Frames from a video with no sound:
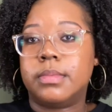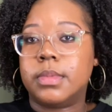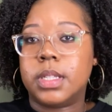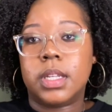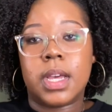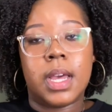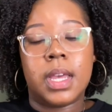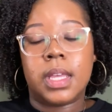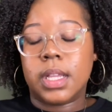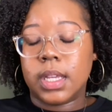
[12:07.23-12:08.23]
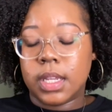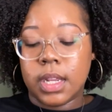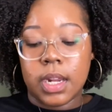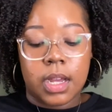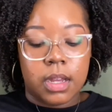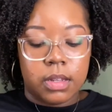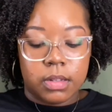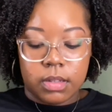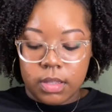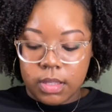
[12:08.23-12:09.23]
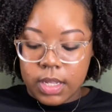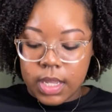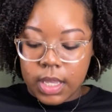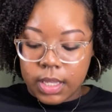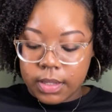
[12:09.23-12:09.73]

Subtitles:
I ain't like it at all. Like,